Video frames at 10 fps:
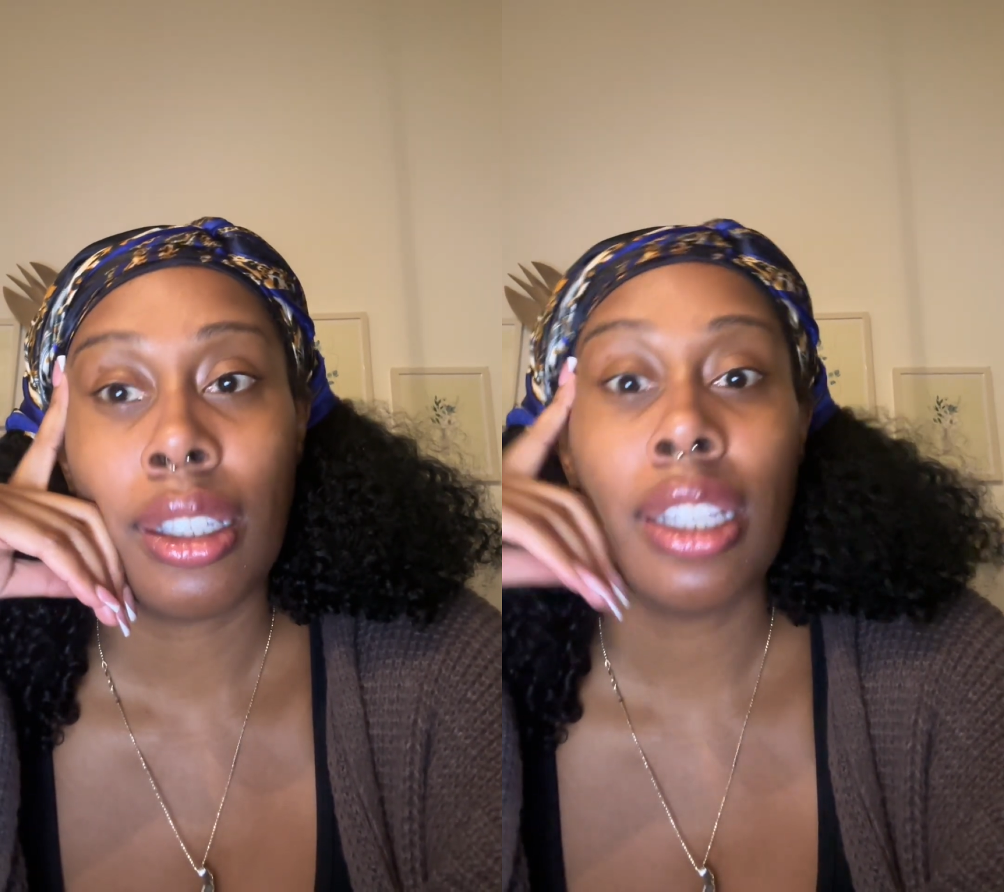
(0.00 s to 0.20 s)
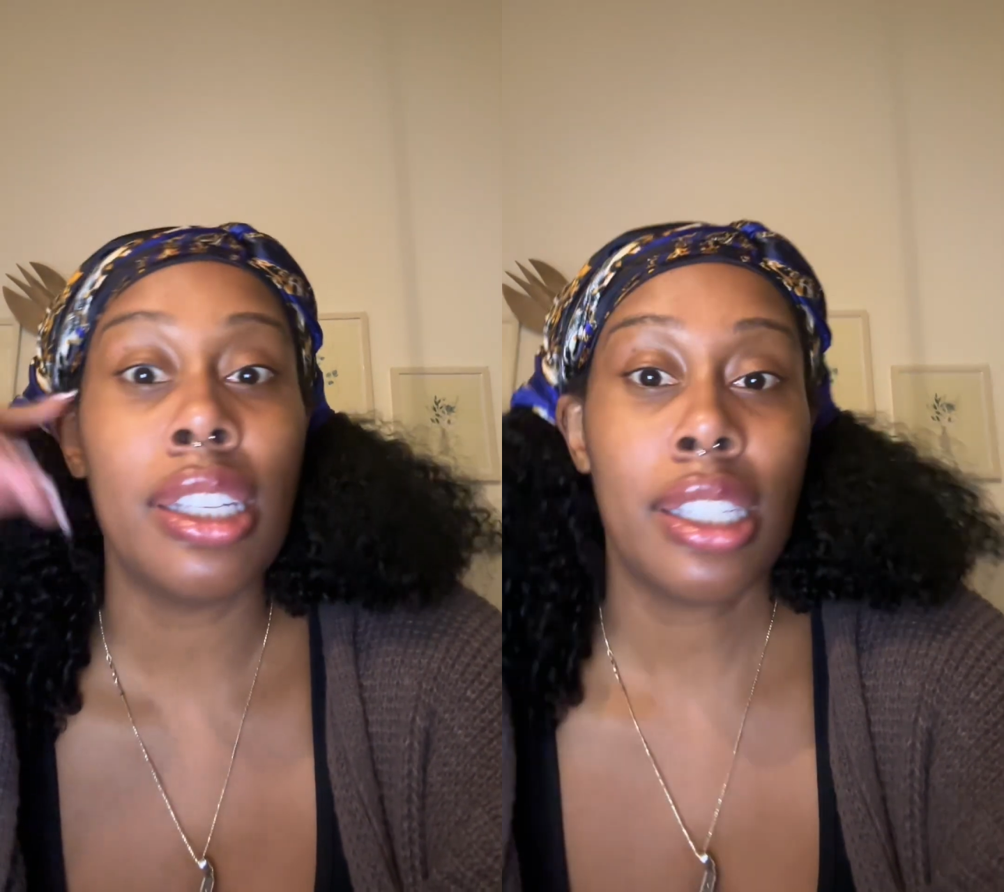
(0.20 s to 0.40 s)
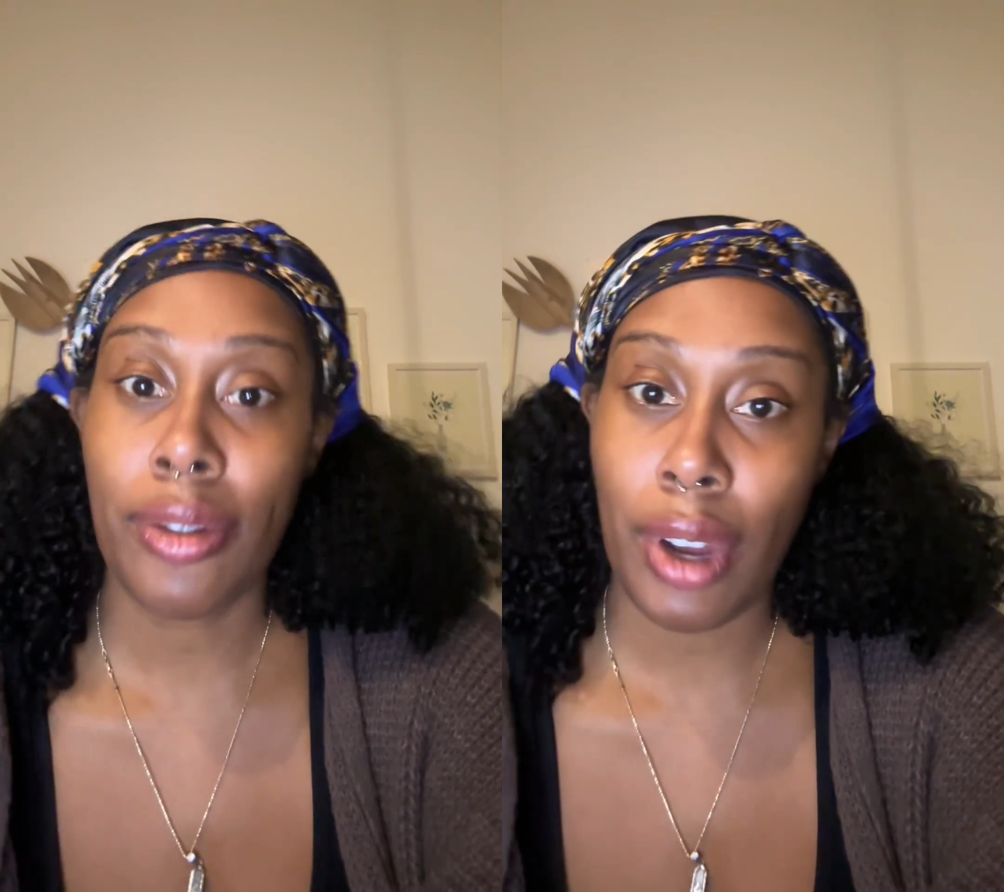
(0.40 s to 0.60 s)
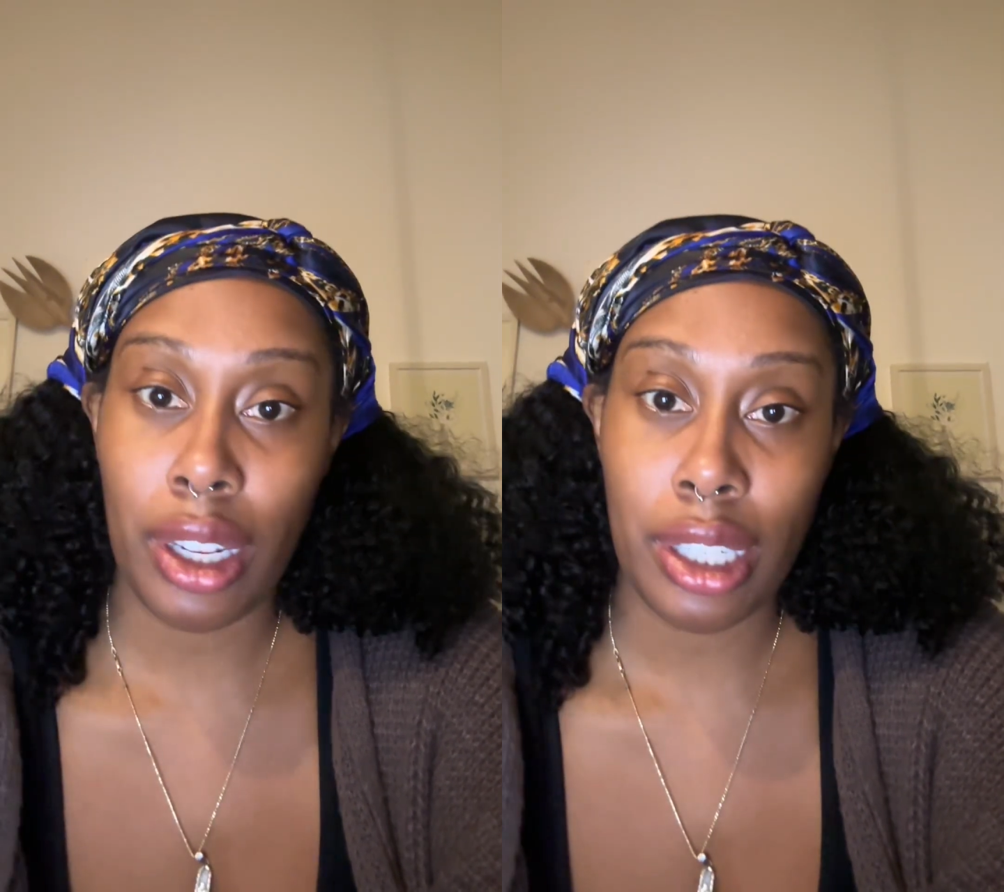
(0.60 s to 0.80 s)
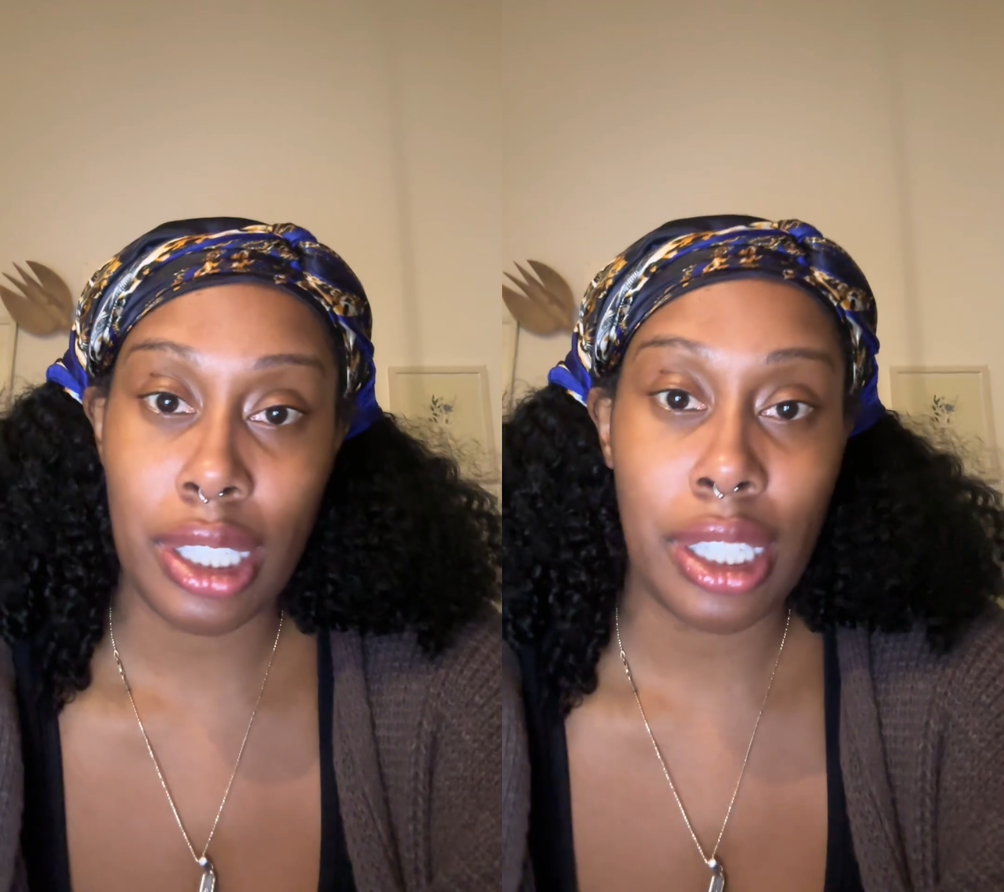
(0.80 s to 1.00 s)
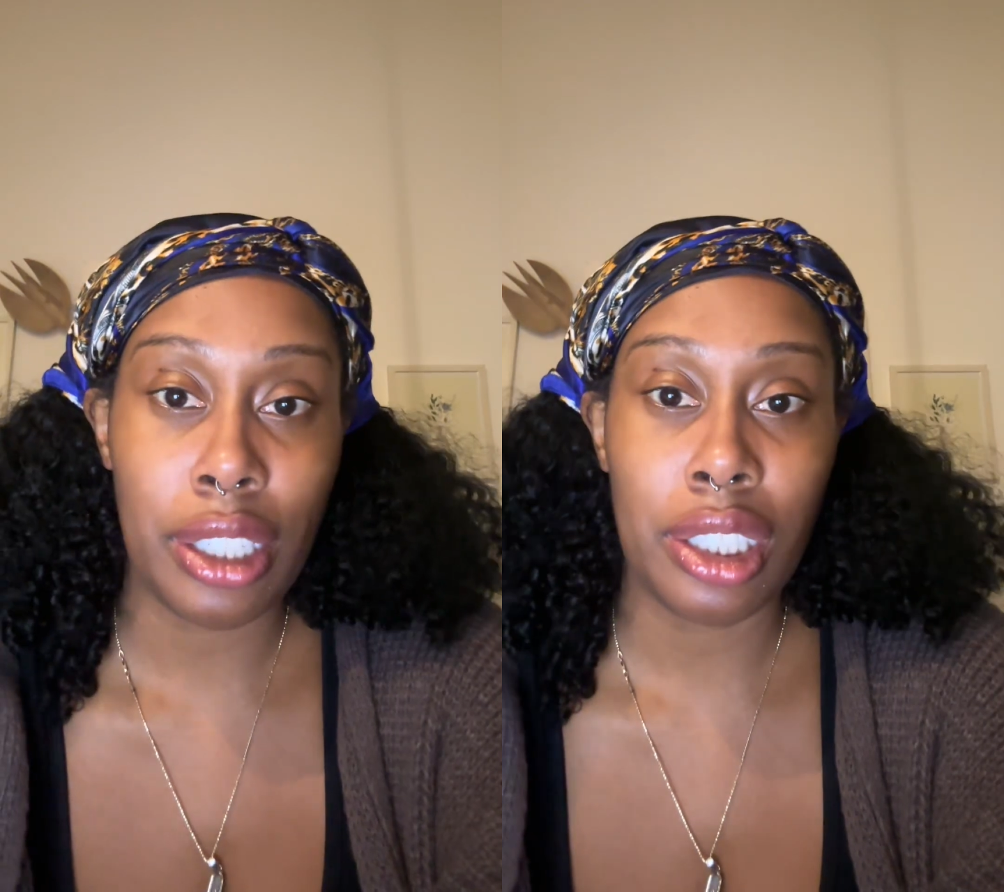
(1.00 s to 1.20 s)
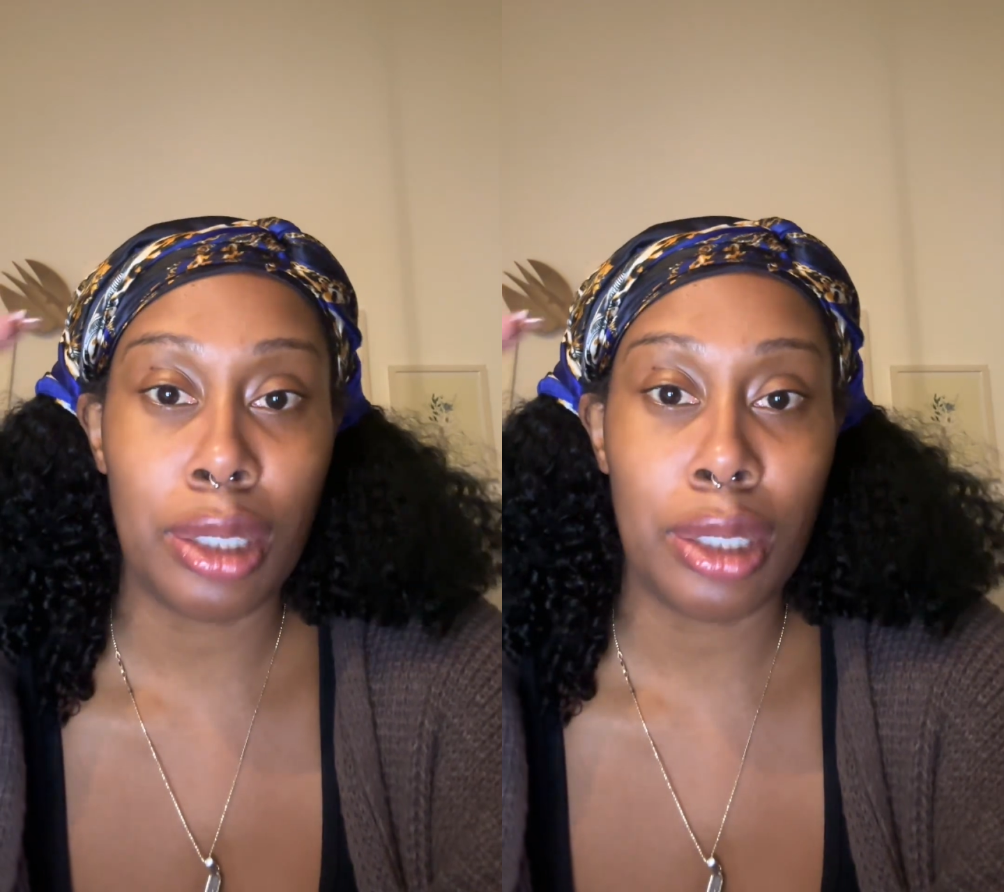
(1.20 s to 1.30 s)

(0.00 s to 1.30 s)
consistent volunteers,